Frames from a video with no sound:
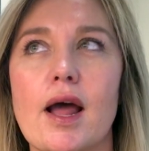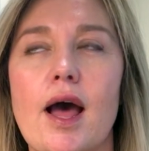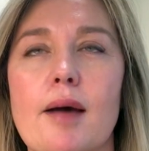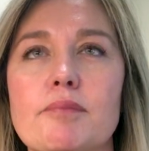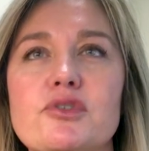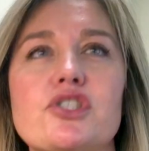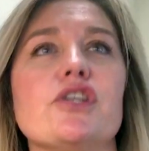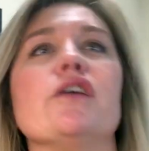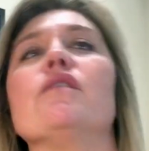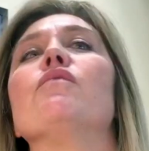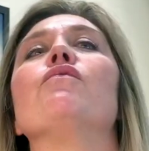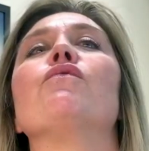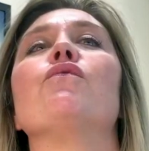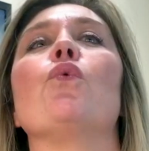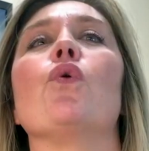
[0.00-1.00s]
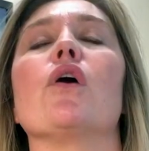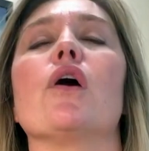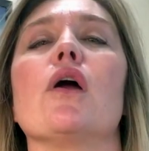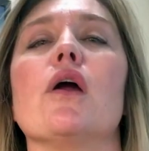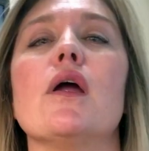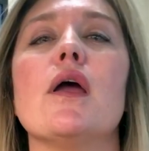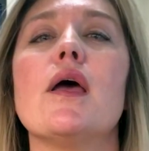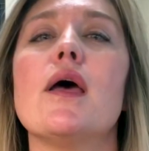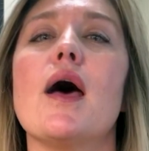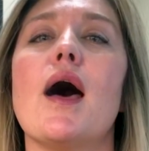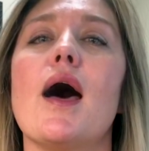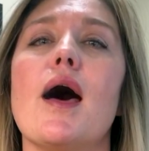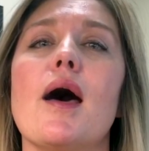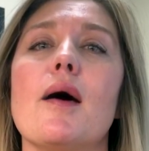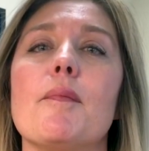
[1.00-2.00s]
option for
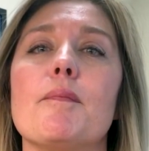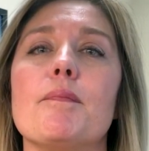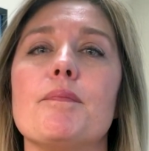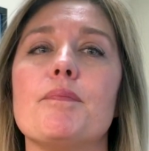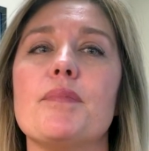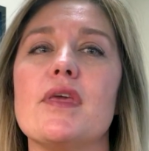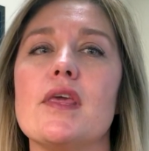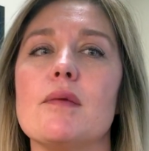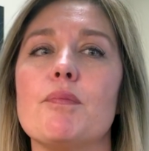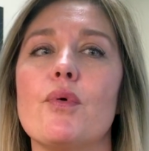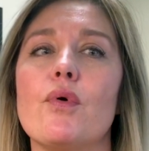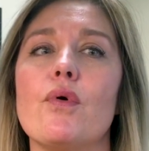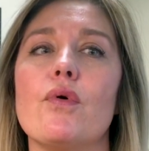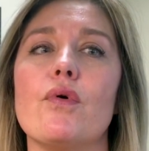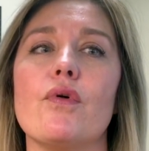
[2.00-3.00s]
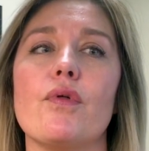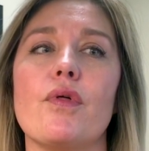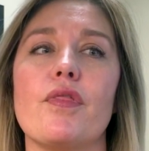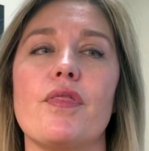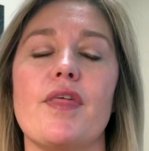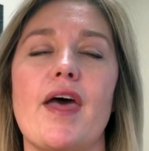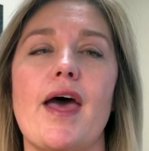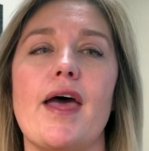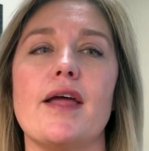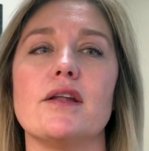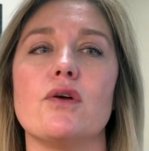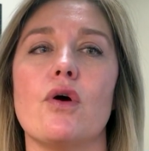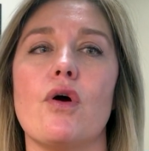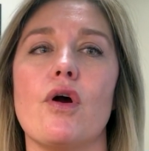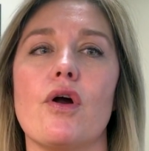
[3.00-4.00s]
people that
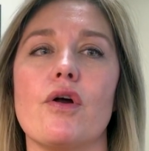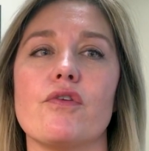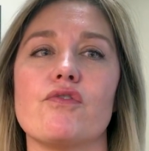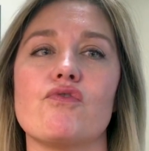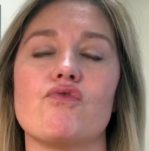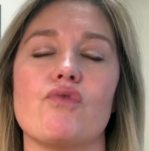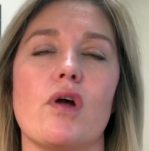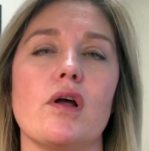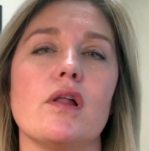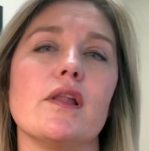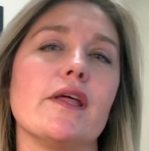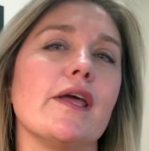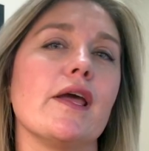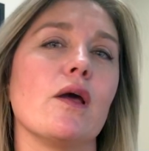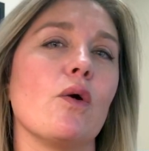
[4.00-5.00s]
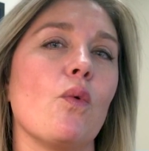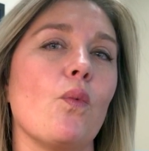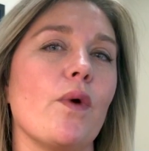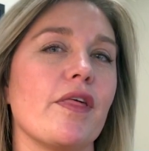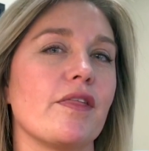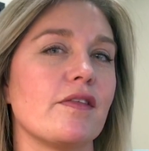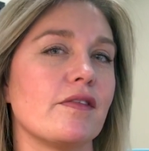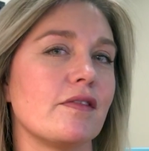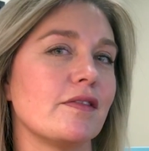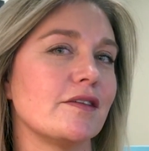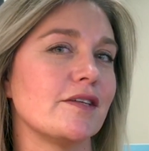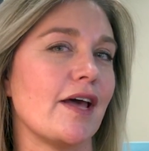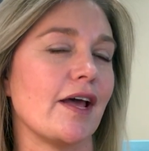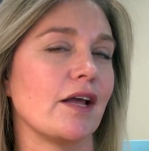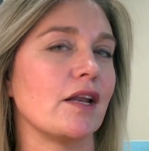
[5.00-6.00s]
are struggling with
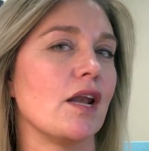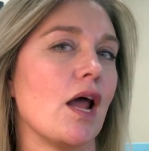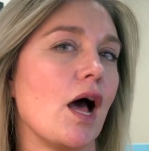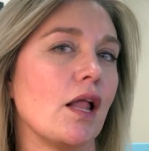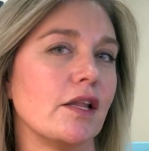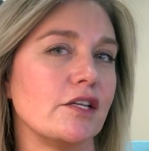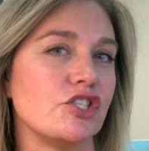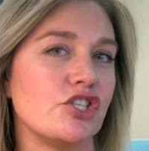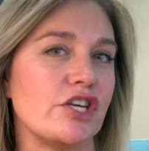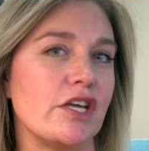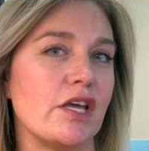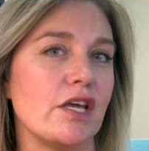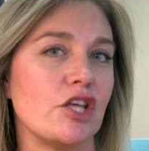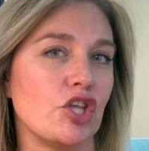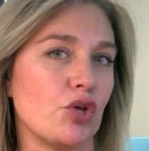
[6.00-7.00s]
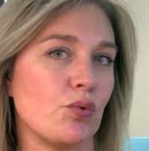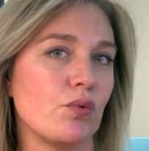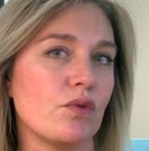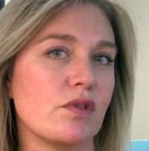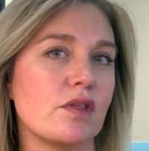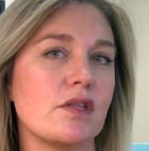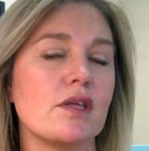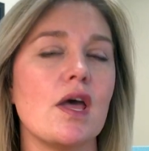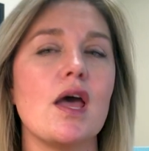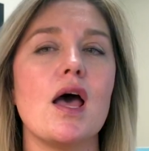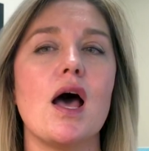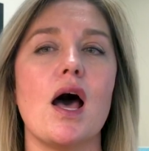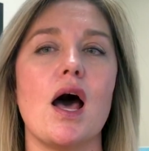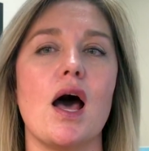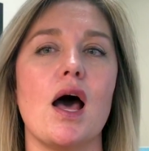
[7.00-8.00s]
technology use.
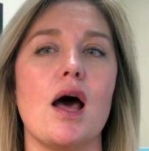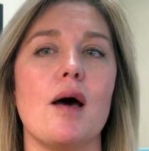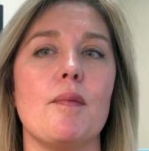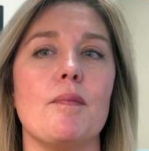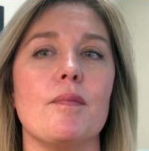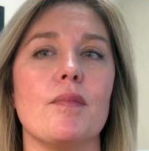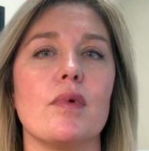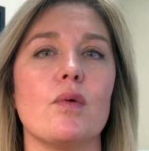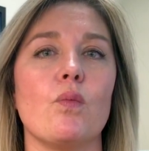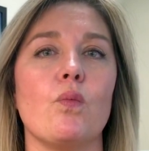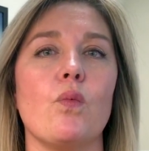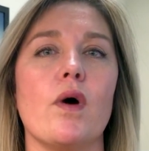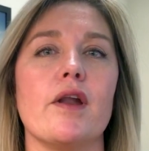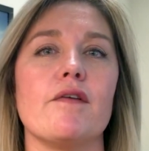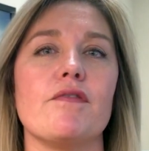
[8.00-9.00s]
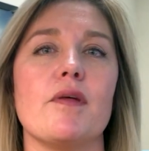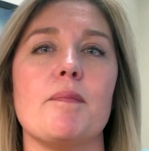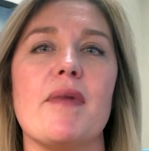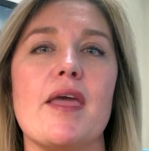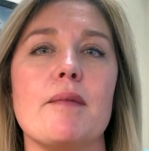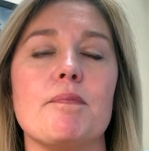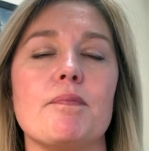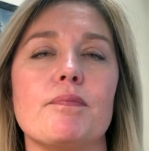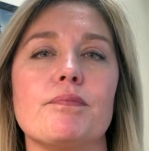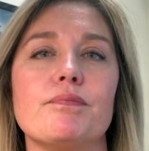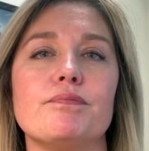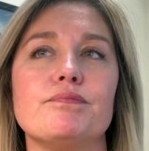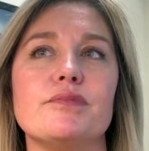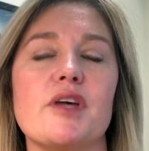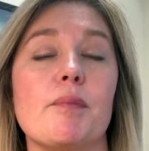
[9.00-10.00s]
One of the main
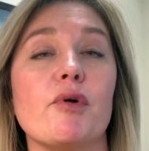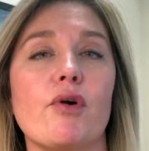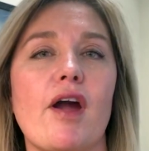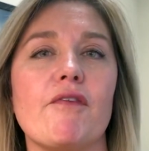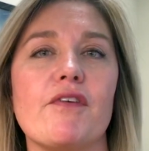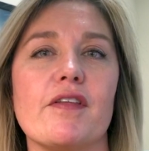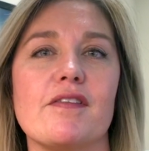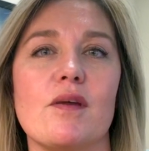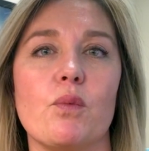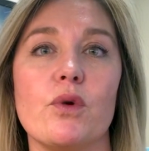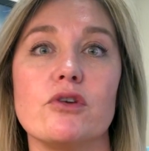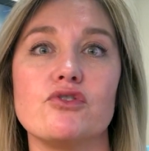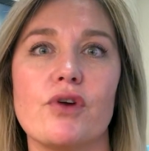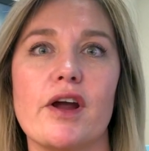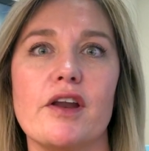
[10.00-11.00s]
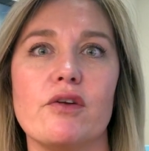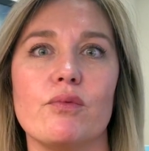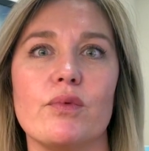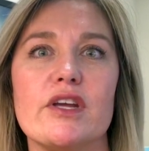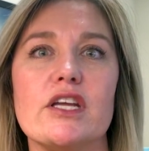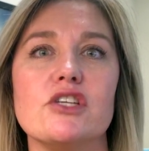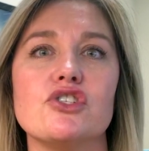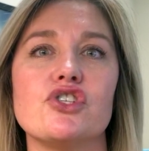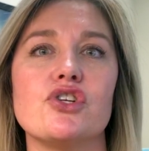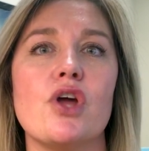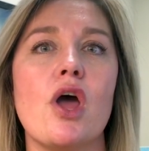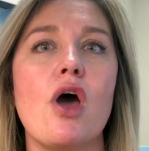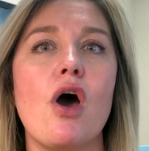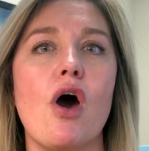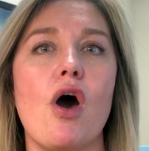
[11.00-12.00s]
demographics that we're trying to reach
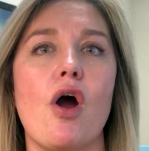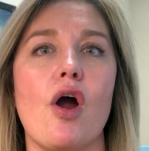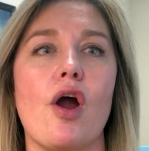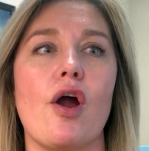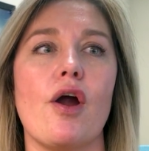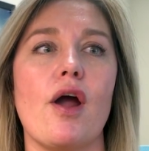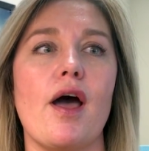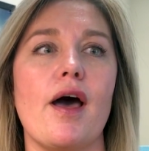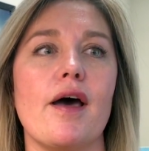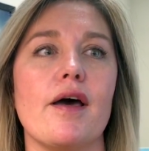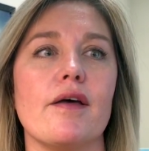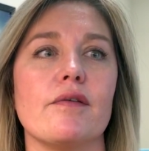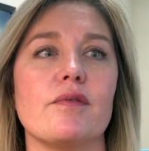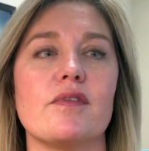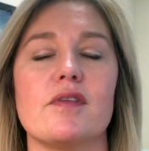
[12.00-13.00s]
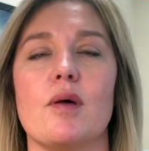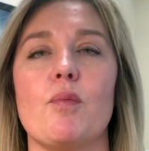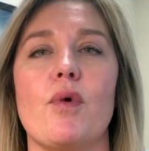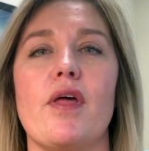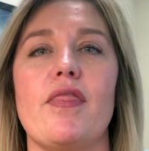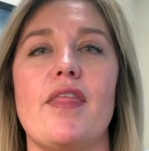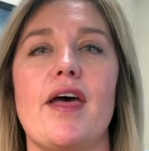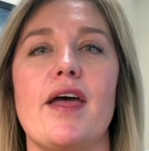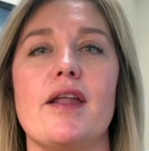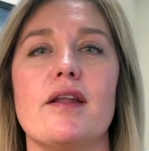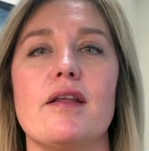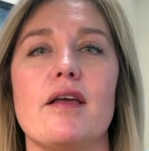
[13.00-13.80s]
are someone that